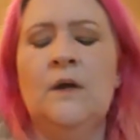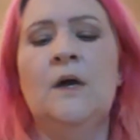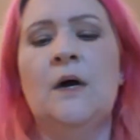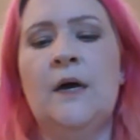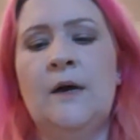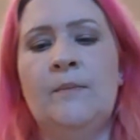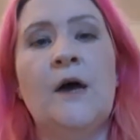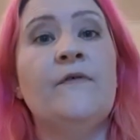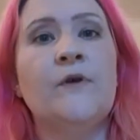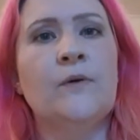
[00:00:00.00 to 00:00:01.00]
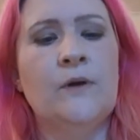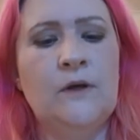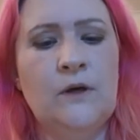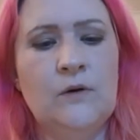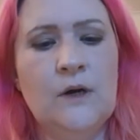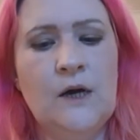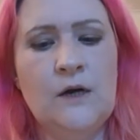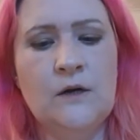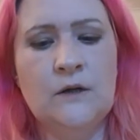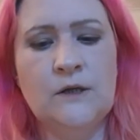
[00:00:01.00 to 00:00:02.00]
If you're in the UK, you
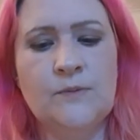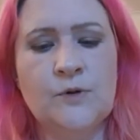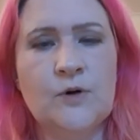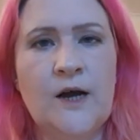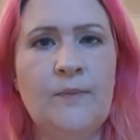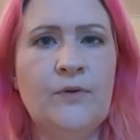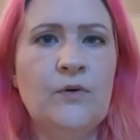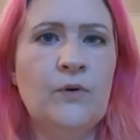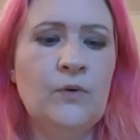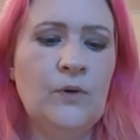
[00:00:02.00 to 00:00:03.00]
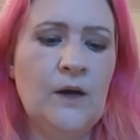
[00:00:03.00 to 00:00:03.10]
can subscribe through